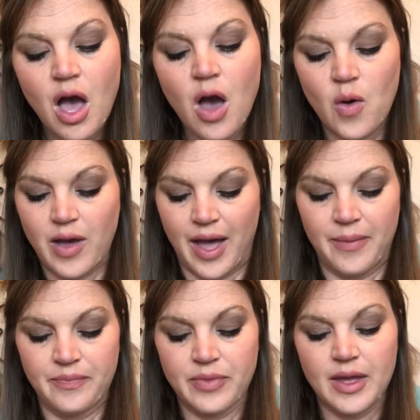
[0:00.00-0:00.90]
Okay,
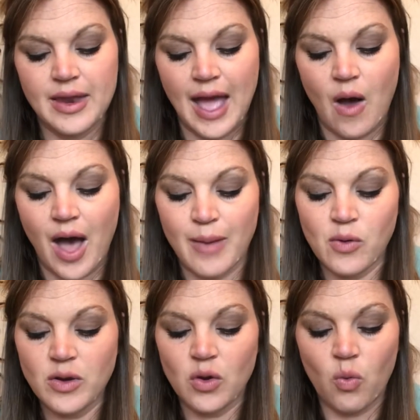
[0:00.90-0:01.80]
now I'm
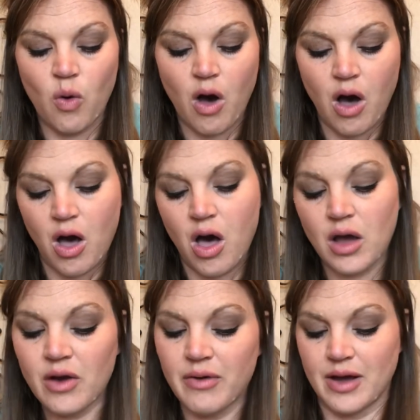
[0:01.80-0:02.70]
going to
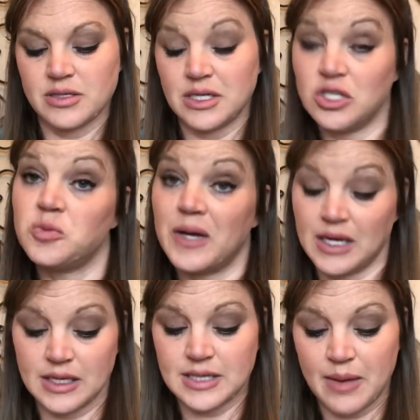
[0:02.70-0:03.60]
walk around to each
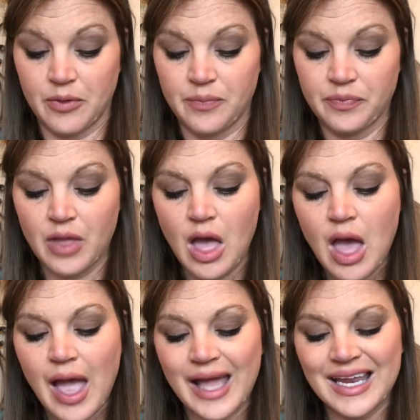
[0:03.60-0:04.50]
picnic table,
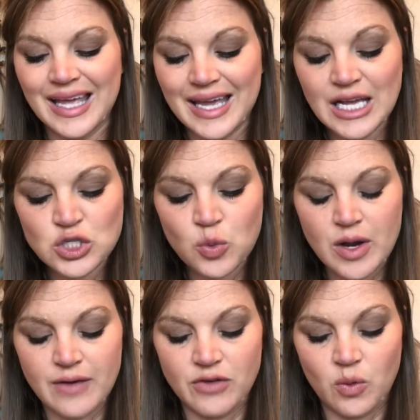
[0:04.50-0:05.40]
and each
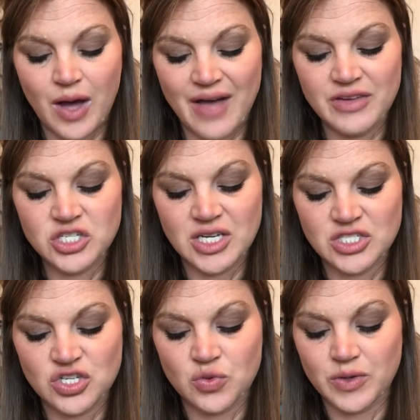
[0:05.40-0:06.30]
one of you will have a
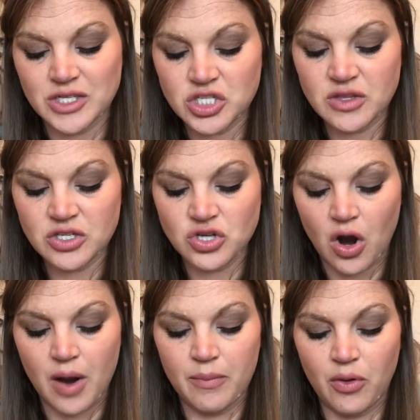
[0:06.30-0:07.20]
chance to reach in the
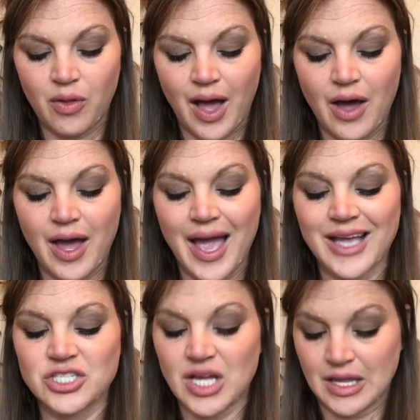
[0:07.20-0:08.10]
jar and pull out
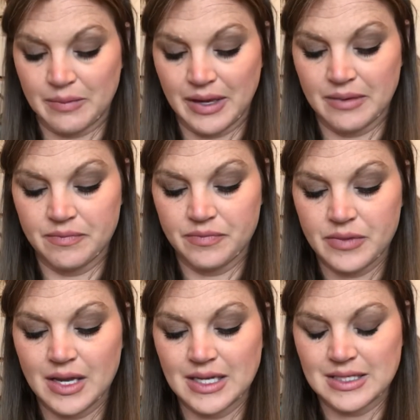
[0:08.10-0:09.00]
a jelly bean,
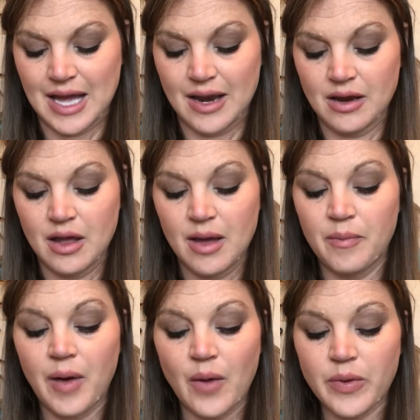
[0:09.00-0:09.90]
he said.
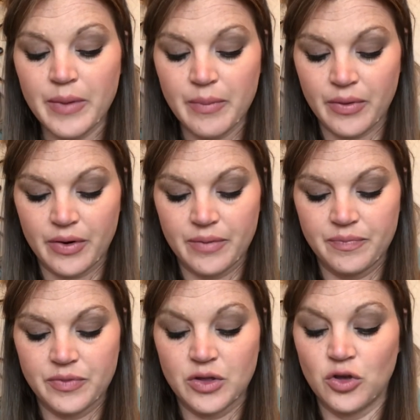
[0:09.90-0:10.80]
But remember,
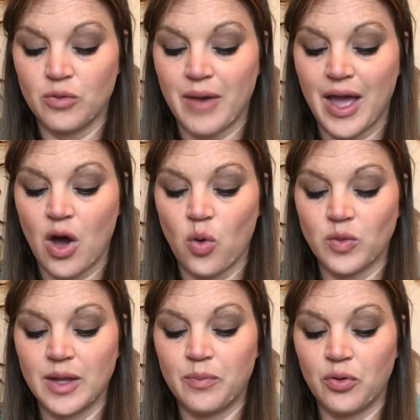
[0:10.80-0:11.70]
you may
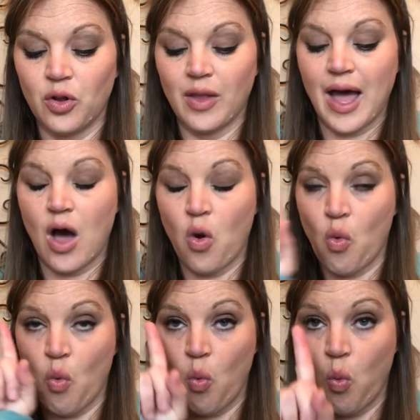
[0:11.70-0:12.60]
only pull out
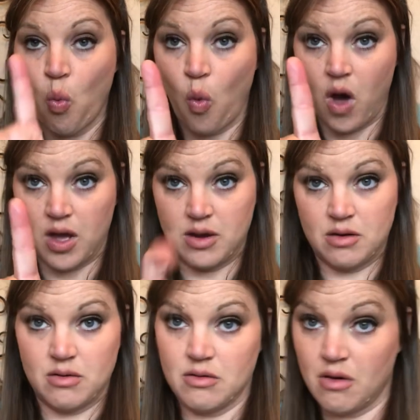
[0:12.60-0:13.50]
one,
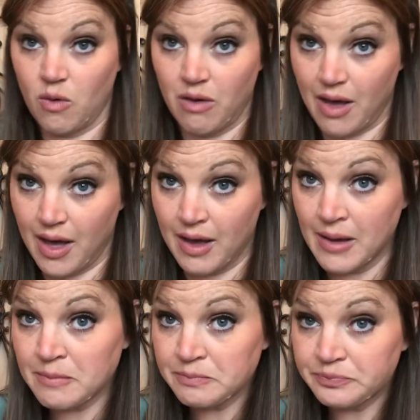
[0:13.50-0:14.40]
okay?